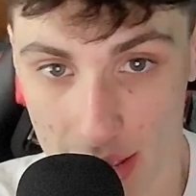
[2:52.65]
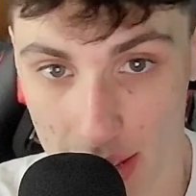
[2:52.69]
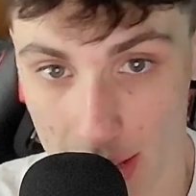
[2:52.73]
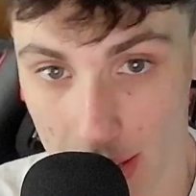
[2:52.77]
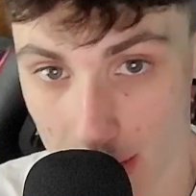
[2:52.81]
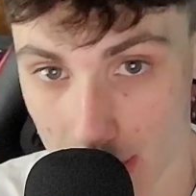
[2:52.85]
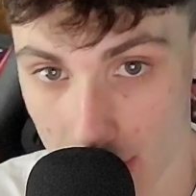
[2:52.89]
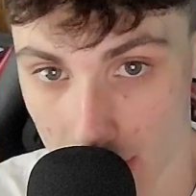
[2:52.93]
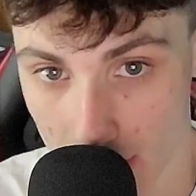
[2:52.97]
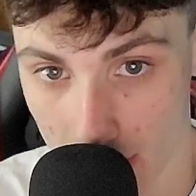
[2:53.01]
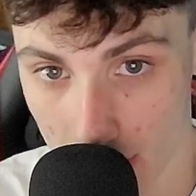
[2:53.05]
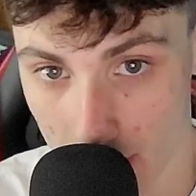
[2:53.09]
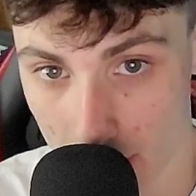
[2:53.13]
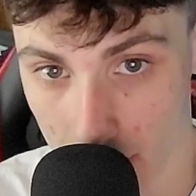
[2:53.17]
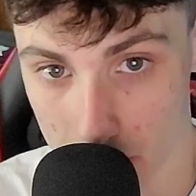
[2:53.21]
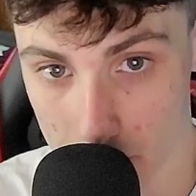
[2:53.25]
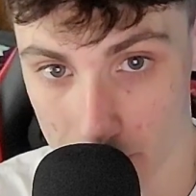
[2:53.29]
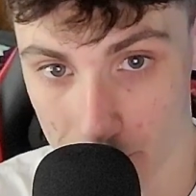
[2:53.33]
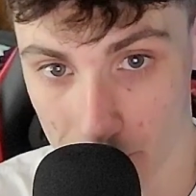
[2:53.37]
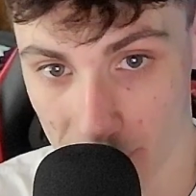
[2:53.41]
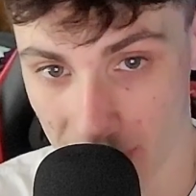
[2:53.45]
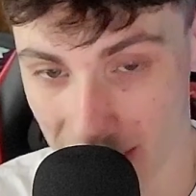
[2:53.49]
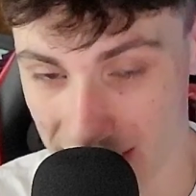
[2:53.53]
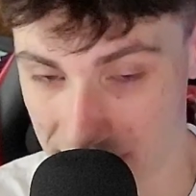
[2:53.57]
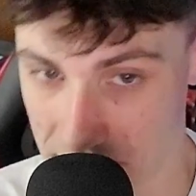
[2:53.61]

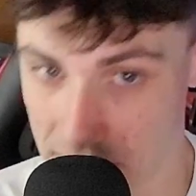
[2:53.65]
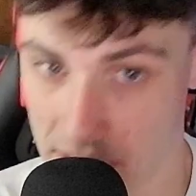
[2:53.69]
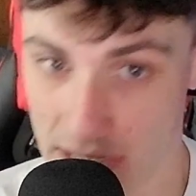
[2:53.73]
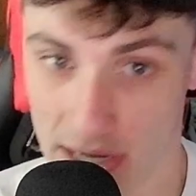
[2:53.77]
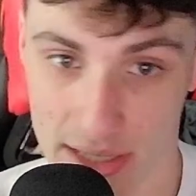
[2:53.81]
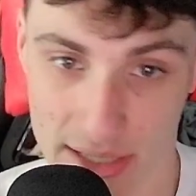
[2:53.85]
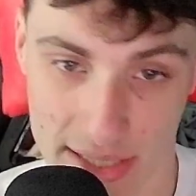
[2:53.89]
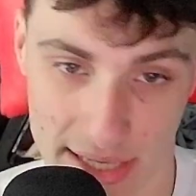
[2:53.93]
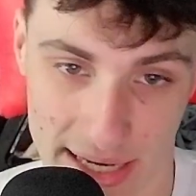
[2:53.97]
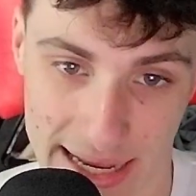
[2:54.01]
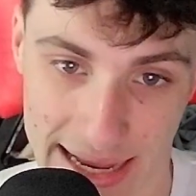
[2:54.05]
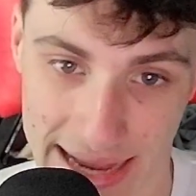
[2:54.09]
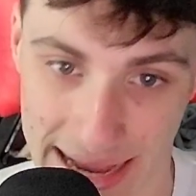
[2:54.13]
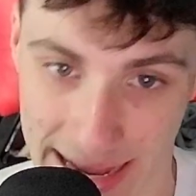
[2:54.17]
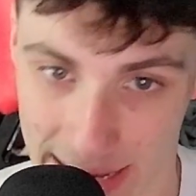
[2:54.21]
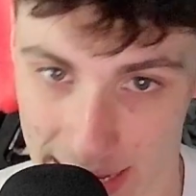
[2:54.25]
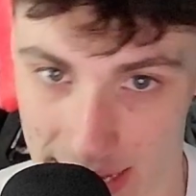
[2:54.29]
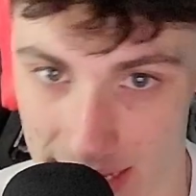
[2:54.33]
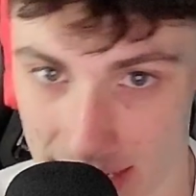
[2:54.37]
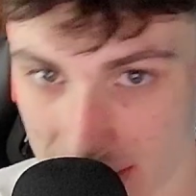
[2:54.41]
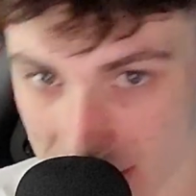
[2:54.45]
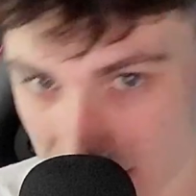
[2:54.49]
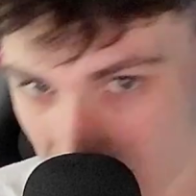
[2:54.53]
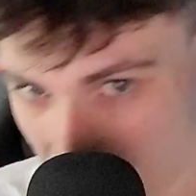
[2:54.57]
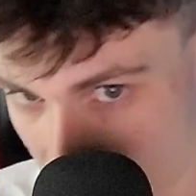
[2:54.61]
It sucks that he
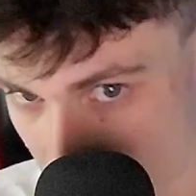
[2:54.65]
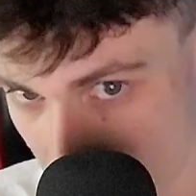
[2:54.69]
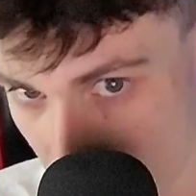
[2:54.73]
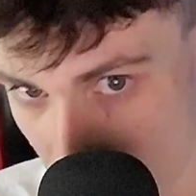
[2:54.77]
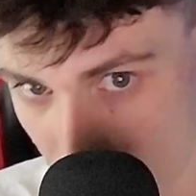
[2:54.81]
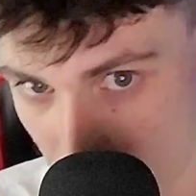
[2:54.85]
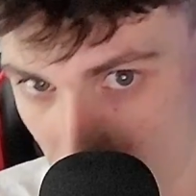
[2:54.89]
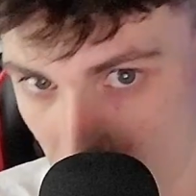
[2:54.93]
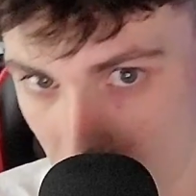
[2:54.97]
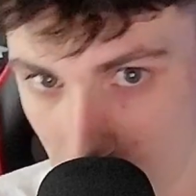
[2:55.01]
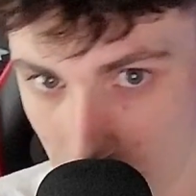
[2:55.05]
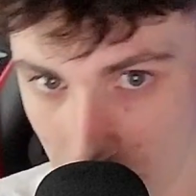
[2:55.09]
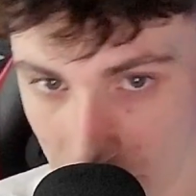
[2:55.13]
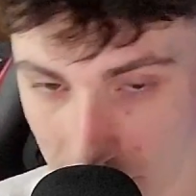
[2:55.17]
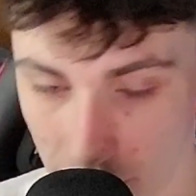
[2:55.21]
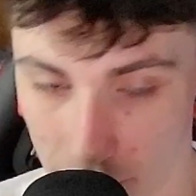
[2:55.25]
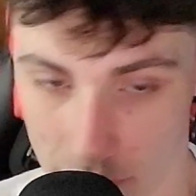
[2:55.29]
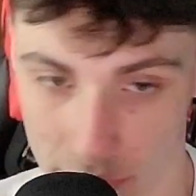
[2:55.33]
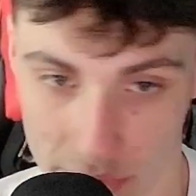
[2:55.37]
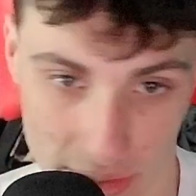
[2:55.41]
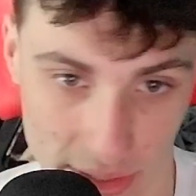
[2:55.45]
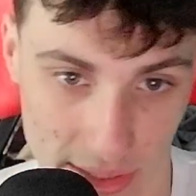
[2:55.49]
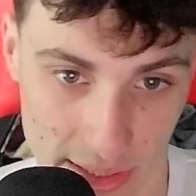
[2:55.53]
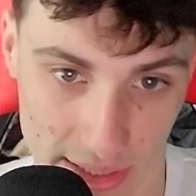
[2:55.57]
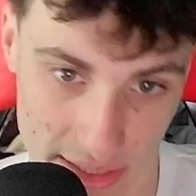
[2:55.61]
signed the 3-year deal and
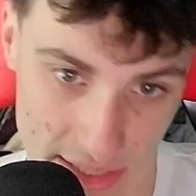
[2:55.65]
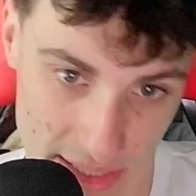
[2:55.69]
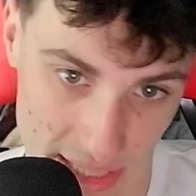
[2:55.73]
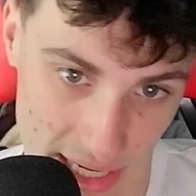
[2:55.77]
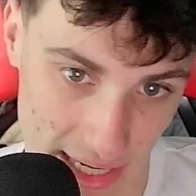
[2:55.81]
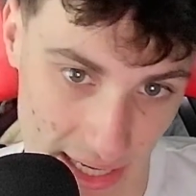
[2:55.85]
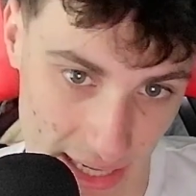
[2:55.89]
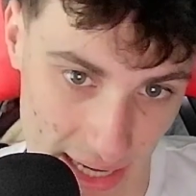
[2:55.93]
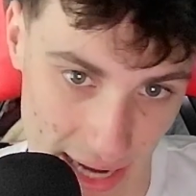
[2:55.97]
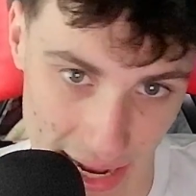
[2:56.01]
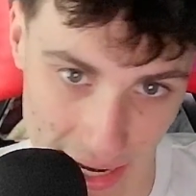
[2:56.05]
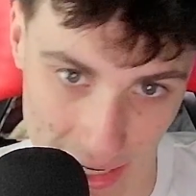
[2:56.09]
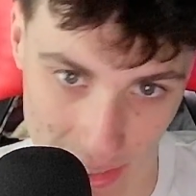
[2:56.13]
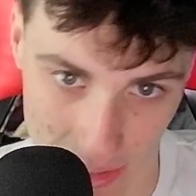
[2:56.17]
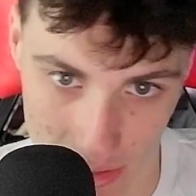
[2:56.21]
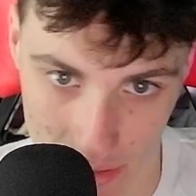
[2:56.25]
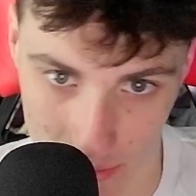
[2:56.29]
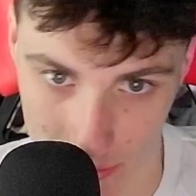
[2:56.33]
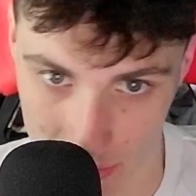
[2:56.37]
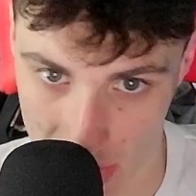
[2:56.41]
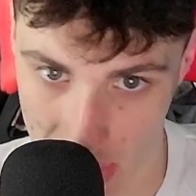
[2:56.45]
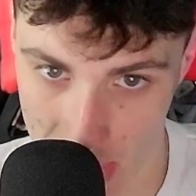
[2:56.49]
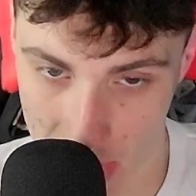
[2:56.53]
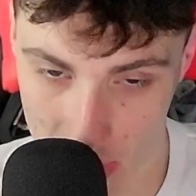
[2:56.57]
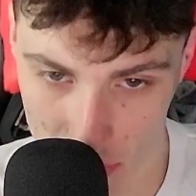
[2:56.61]
then decided to hang it up
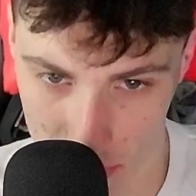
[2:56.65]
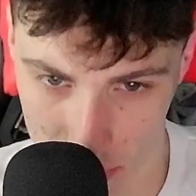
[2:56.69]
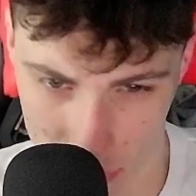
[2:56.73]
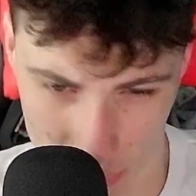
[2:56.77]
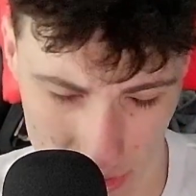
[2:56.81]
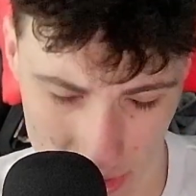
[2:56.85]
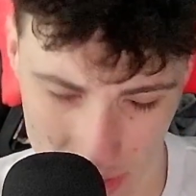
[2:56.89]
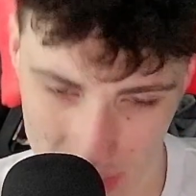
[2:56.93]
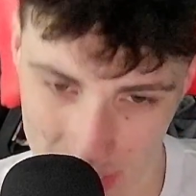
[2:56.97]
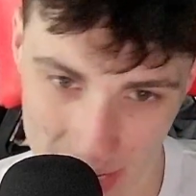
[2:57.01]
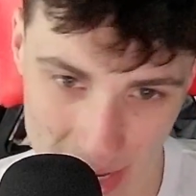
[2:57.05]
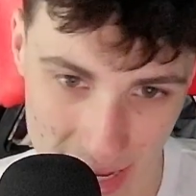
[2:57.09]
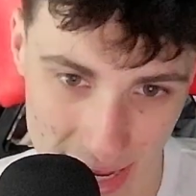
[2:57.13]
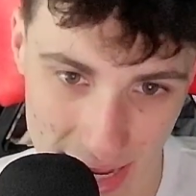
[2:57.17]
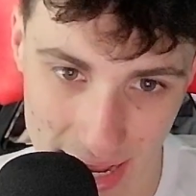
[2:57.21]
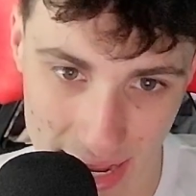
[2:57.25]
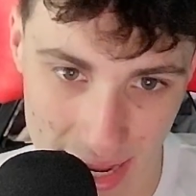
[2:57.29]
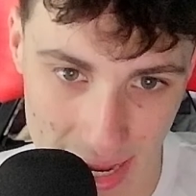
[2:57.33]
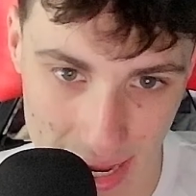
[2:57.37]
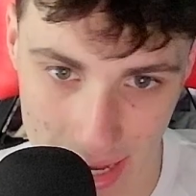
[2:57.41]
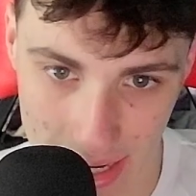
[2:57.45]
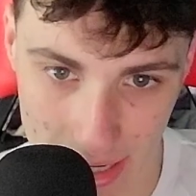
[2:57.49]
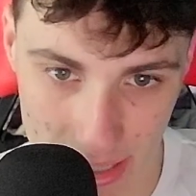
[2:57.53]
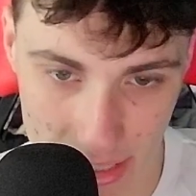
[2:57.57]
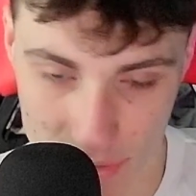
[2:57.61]
now. But it
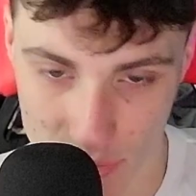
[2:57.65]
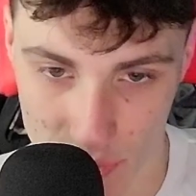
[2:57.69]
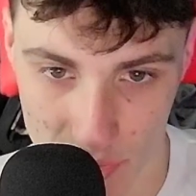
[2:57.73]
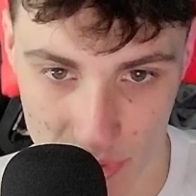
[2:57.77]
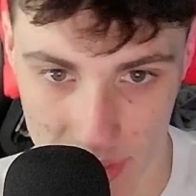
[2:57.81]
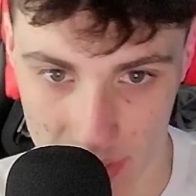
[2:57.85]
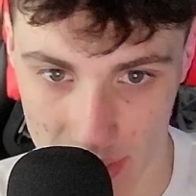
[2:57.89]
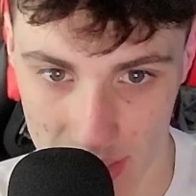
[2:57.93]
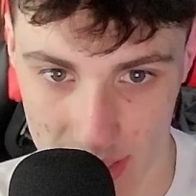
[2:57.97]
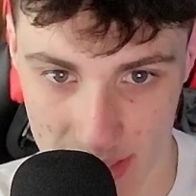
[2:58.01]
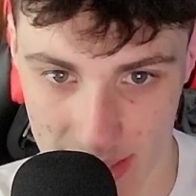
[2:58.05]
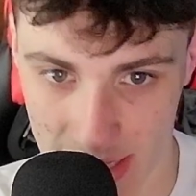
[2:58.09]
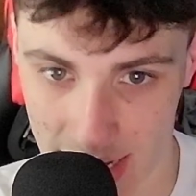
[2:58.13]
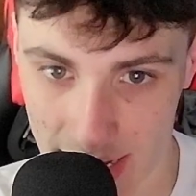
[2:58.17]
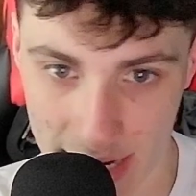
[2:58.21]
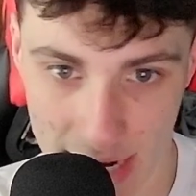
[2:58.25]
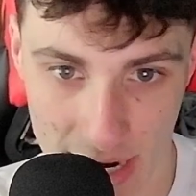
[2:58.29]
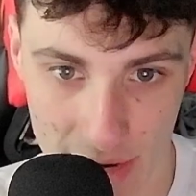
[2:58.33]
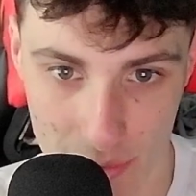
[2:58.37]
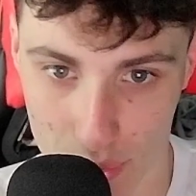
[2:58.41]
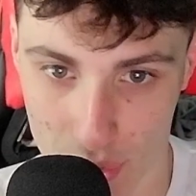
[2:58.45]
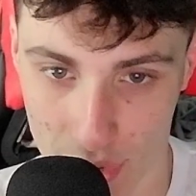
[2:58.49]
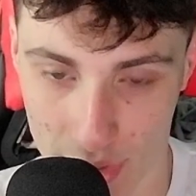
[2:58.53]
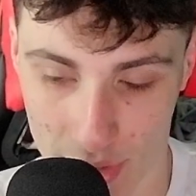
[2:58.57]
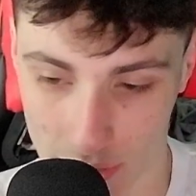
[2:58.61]
is what it is. That guy
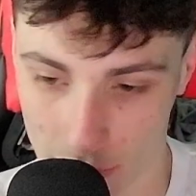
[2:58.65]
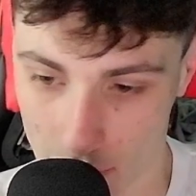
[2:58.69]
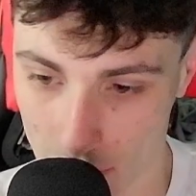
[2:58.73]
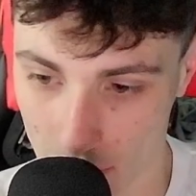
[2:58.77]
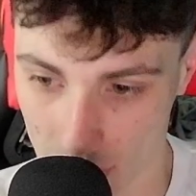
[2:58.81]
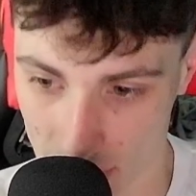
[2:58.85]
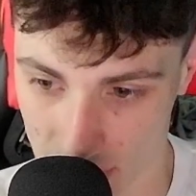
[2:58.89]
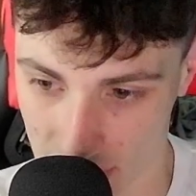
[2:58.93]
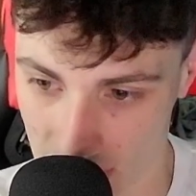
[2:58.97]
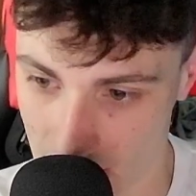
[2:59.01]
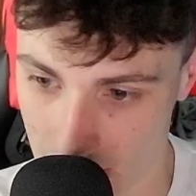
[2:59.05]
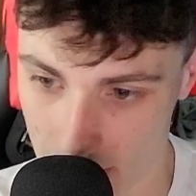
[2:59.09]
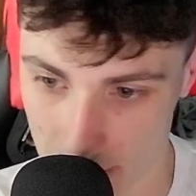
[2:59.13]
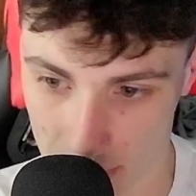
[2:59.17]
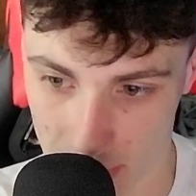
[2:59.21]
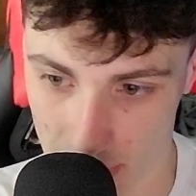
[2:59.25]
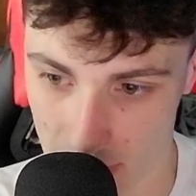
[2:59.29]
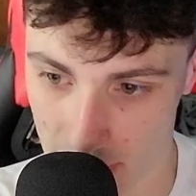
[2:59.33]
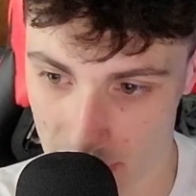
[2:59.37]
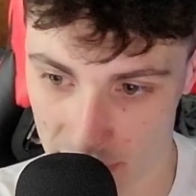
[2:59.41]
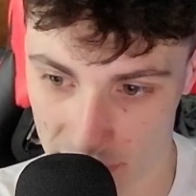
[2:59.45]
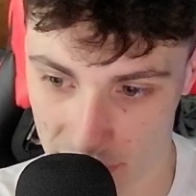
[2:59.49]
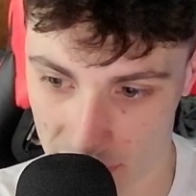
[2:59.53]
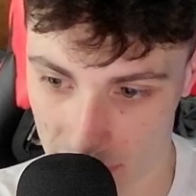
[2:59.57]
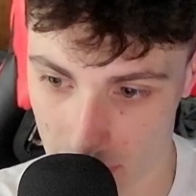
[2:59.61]
played a long time in the
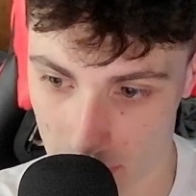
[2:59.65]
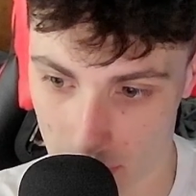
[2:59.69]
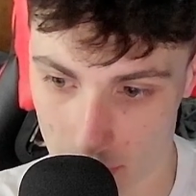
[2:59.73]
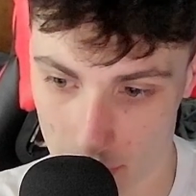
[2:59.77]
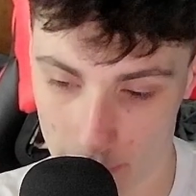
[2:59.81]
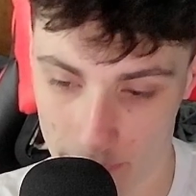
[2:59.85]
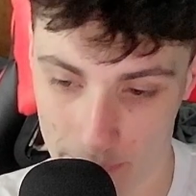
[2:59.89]
NFL.